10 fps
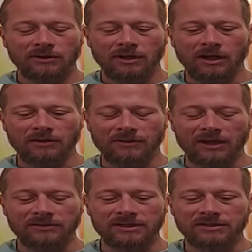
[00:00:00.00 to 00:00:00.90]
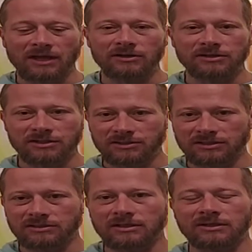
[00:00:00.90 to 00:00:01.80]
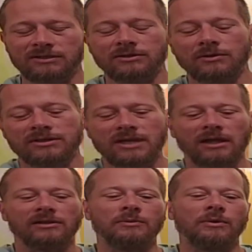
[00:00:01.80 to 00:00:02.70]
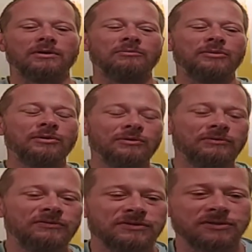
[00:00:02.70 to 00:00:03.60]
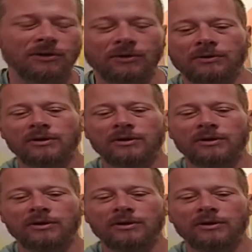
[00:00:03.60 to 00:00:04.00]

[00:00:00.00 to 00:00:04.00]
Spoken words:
and that these energies know exactly where to move. So